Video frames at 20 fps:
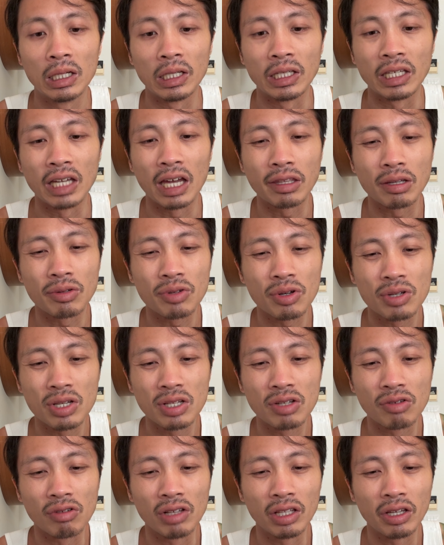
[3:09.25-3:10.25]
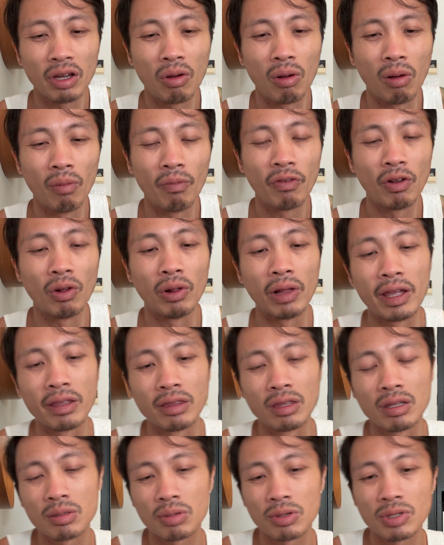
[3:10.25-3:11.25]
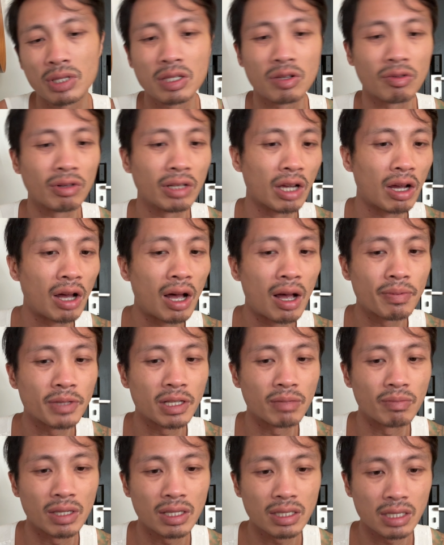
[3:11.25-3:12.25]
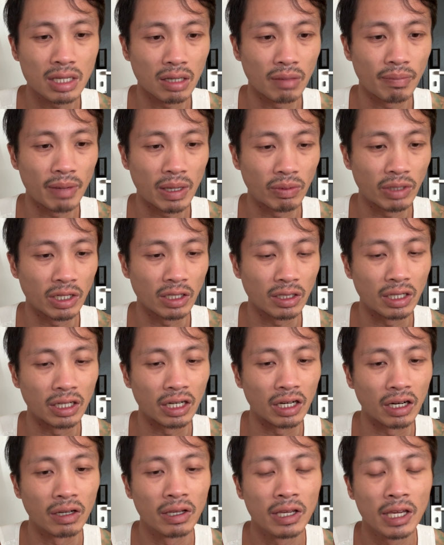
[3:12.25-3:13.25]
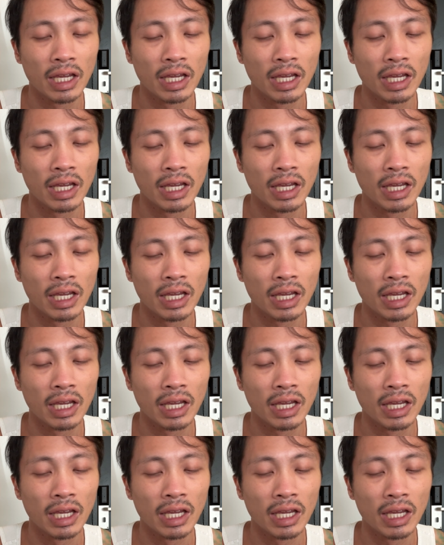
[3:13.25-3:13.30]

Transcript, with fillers: Yeah, this person's really hopeful and this person's really optimistic about it here.